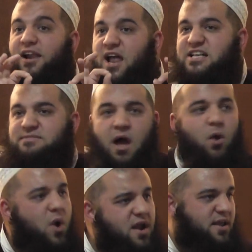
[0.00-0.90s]
Allah is
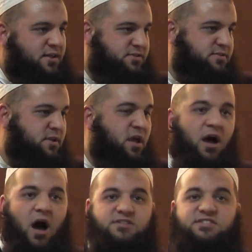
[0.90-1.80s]
my witness.
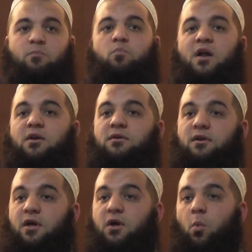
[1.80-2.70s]

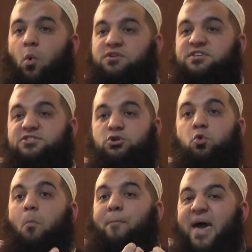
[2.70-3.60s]
Someone wanted to
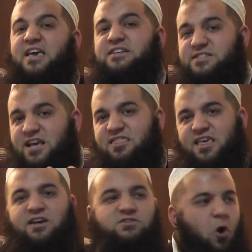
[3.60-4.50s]
do basic
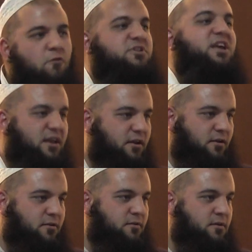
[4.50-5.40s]
things of
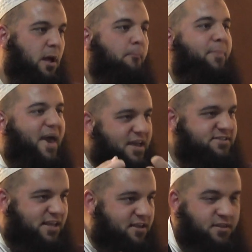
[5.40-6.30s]
deen.
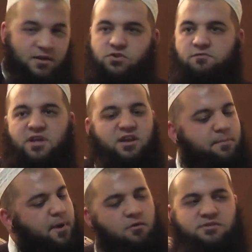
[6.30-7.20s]
Basic things of deen.
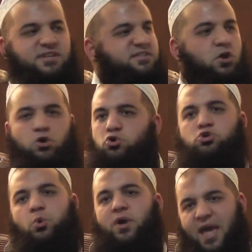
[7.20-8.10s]
And the parent says, no, you're
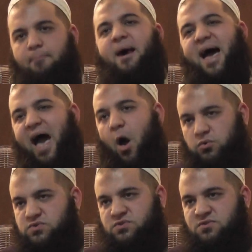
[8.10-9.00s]
not doing it in my
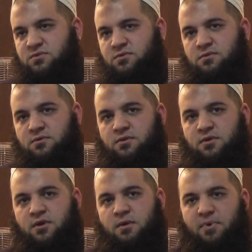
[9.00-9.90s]
house.
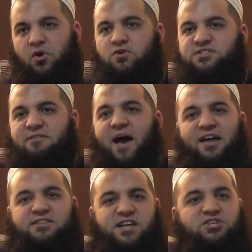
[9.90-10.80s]
Because they've
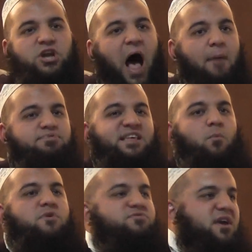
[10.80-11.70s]
had such an
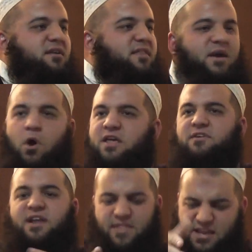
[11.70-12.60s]
upset with deen that they won't
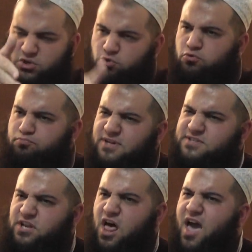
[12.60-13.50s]
even let their children
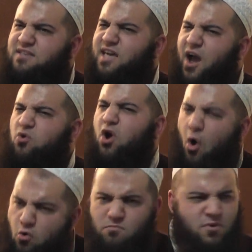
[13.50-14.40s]
pray salah in their own
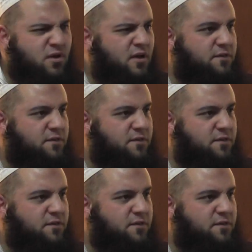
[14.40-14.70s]
home.